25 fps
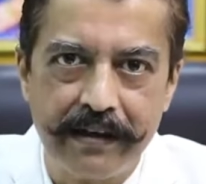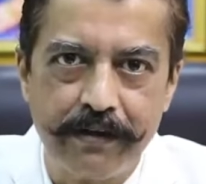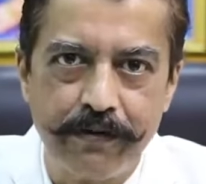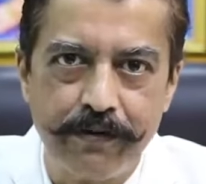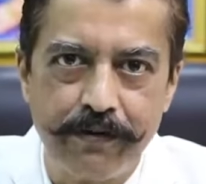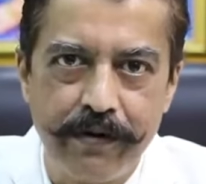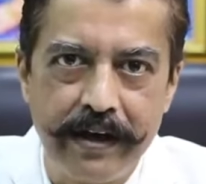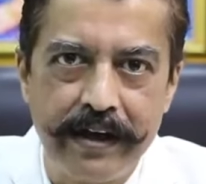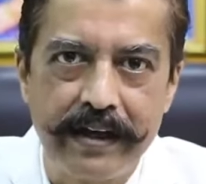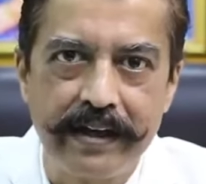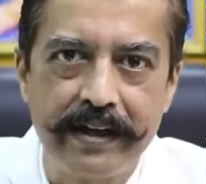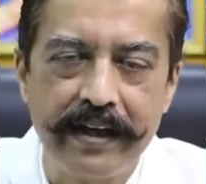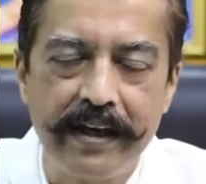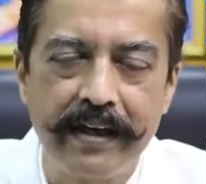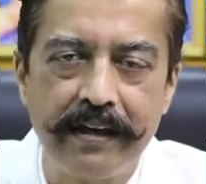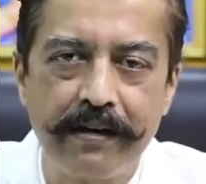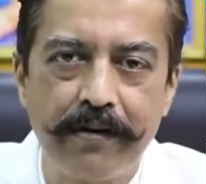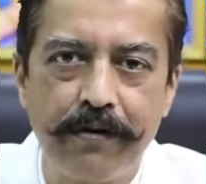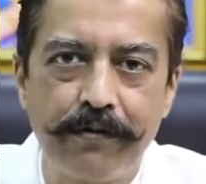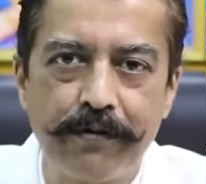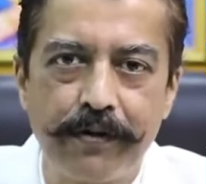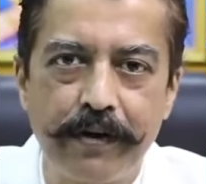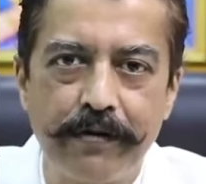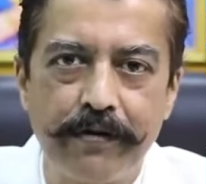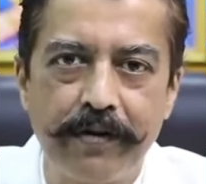weakening
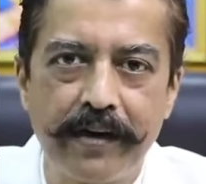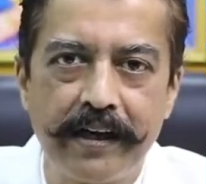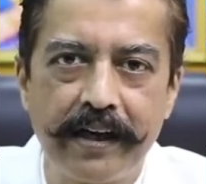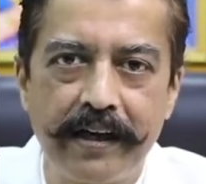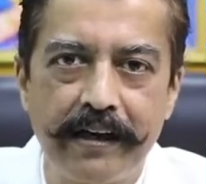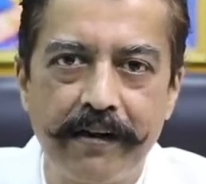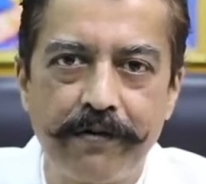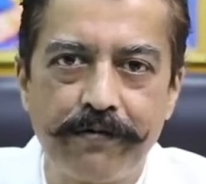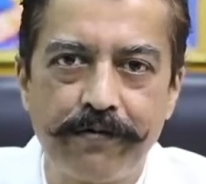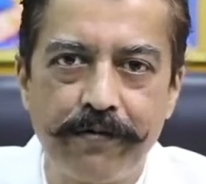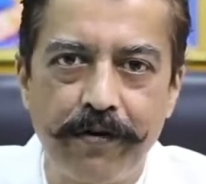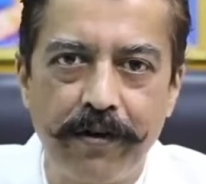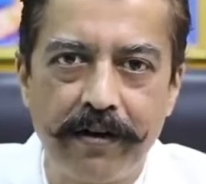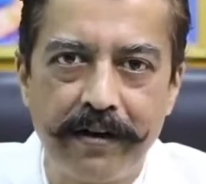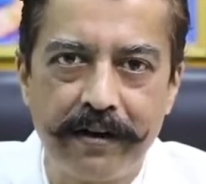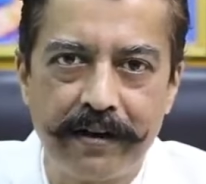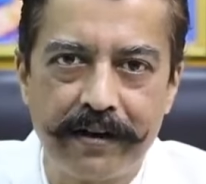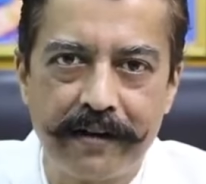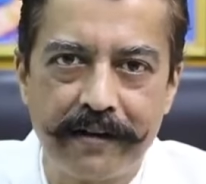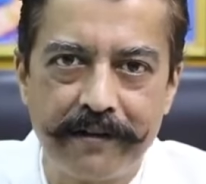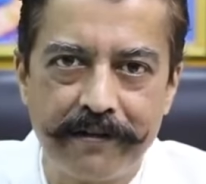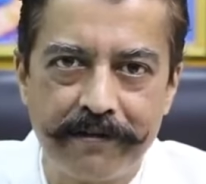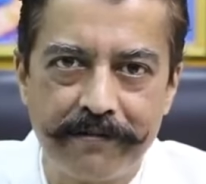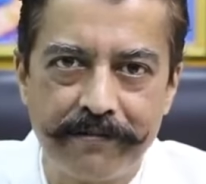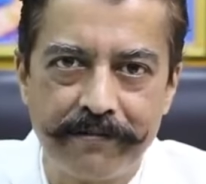of our hair
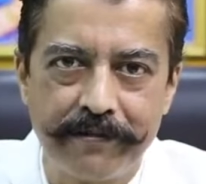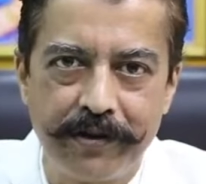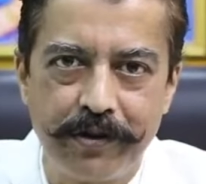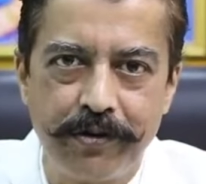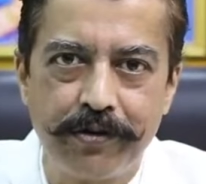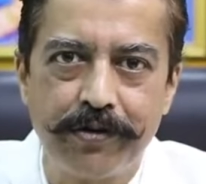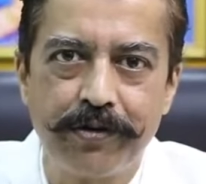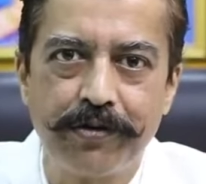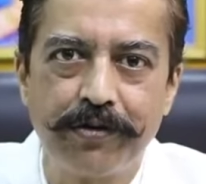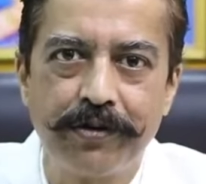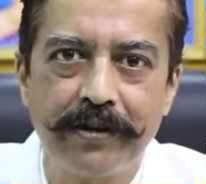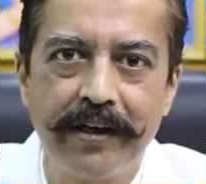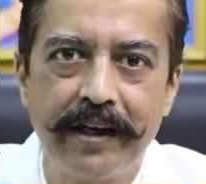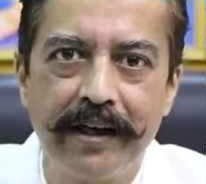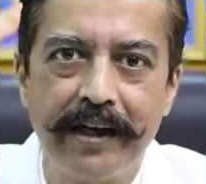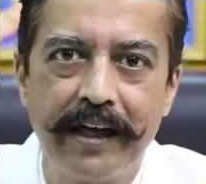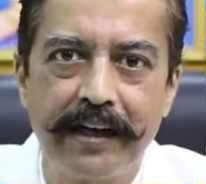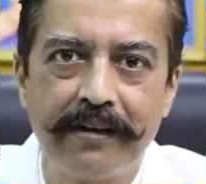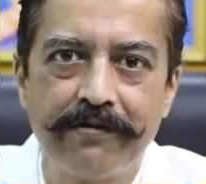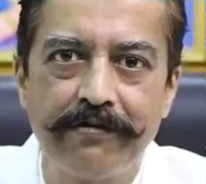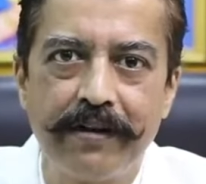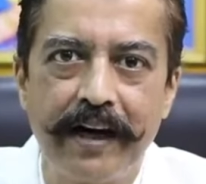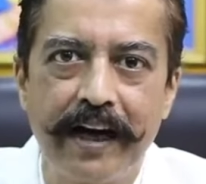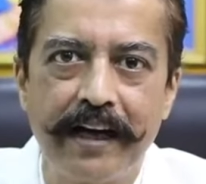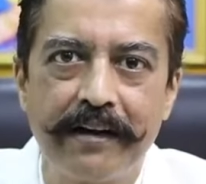follicle due to the
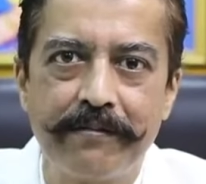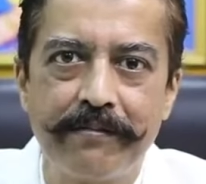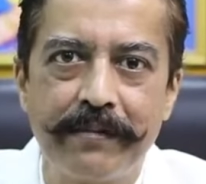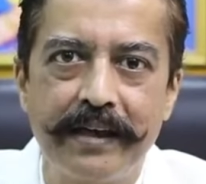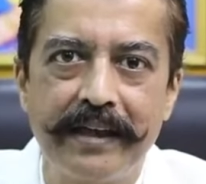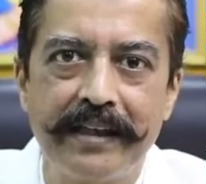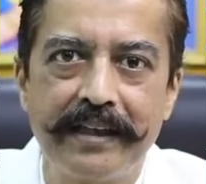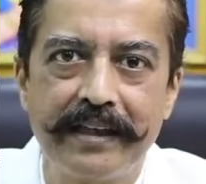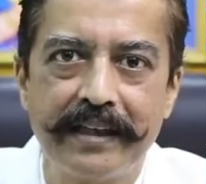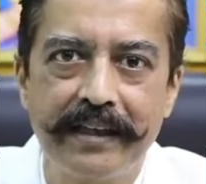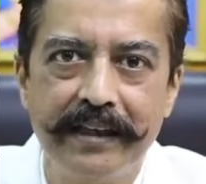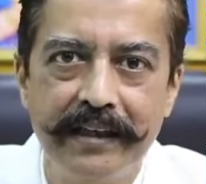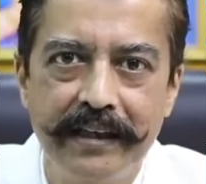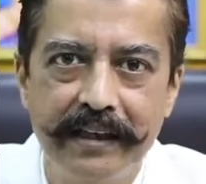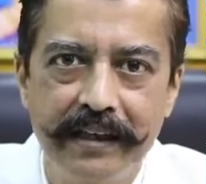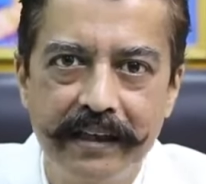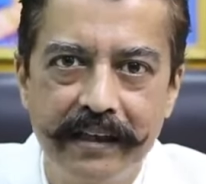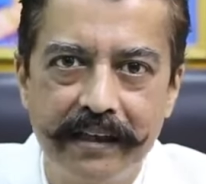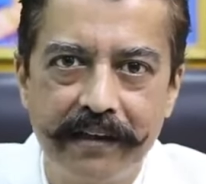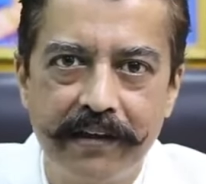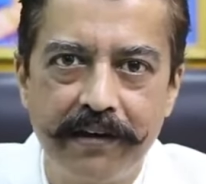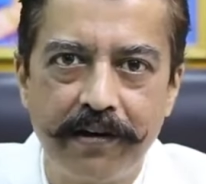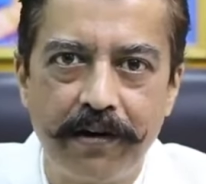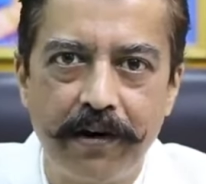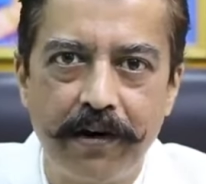environmental
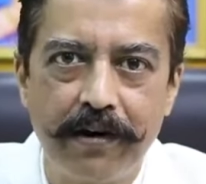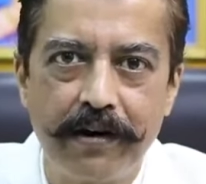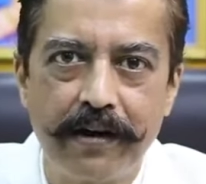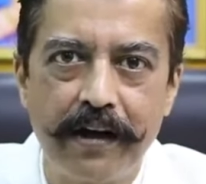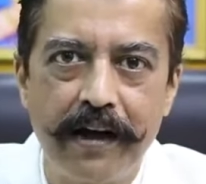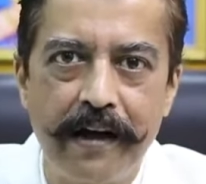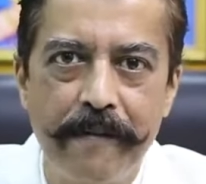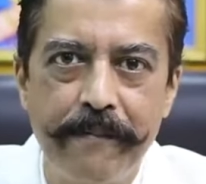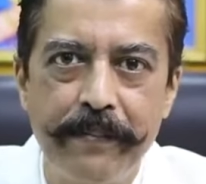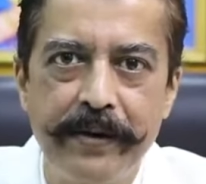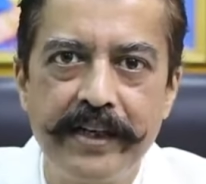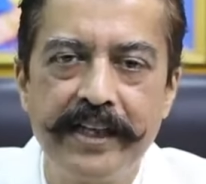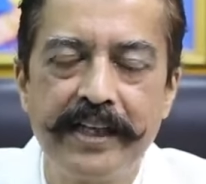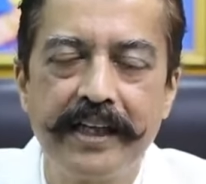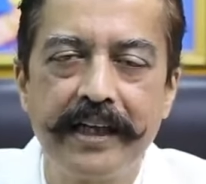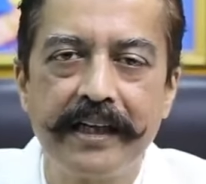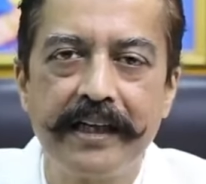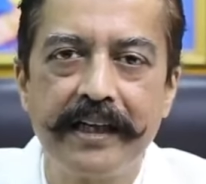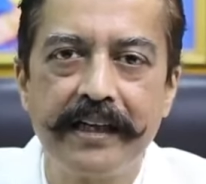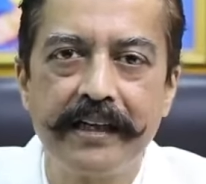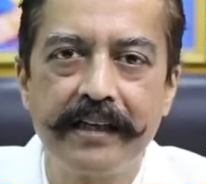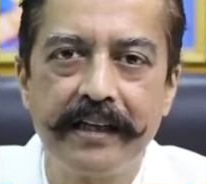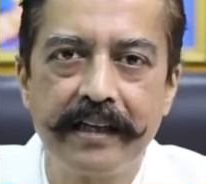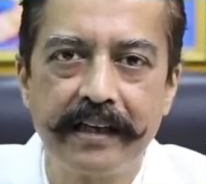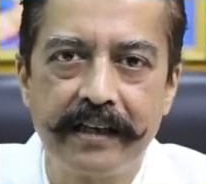or
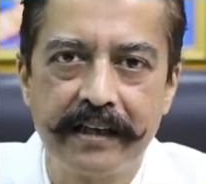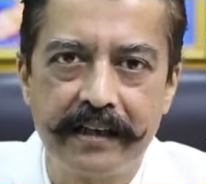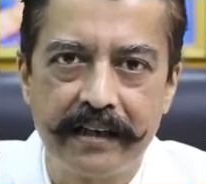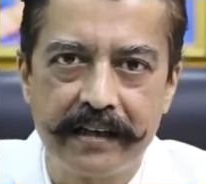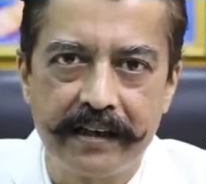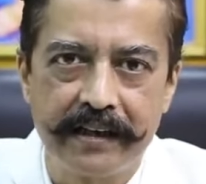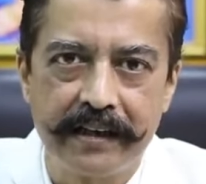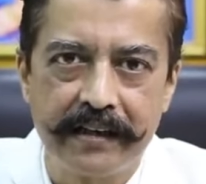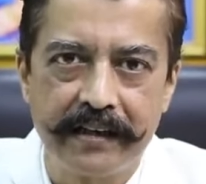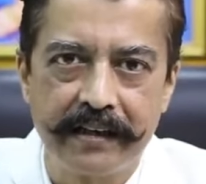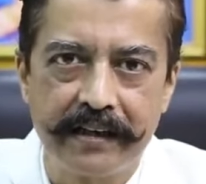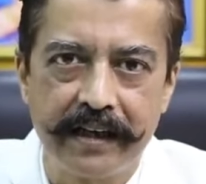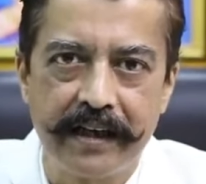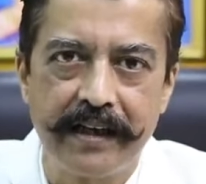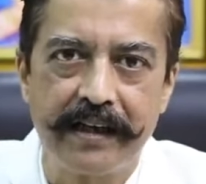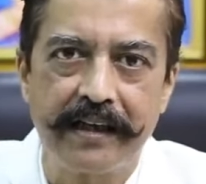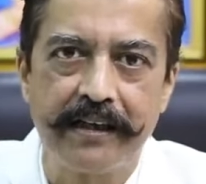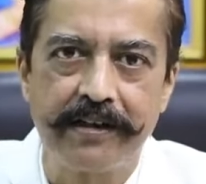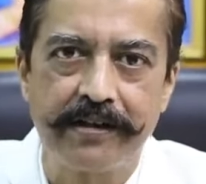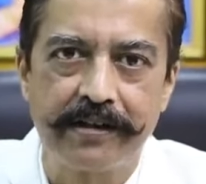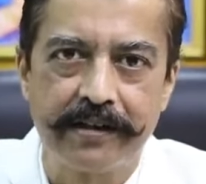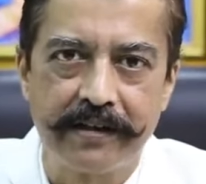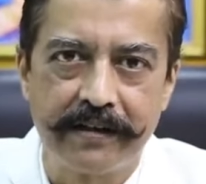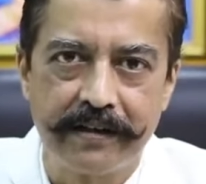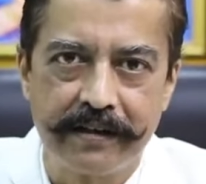epigenetic
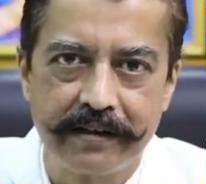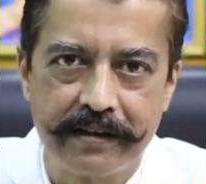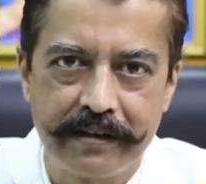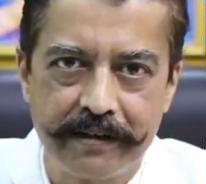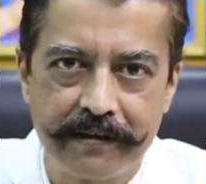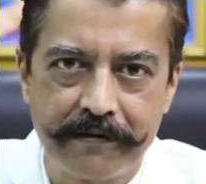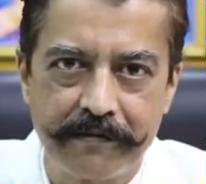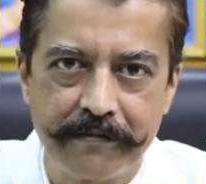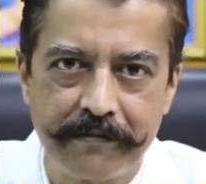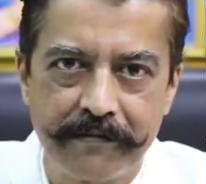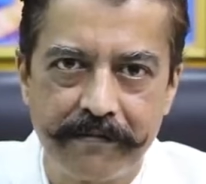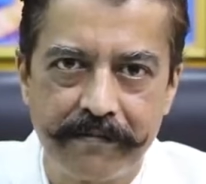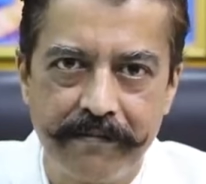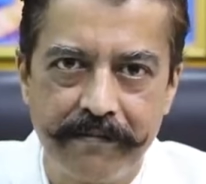conditions.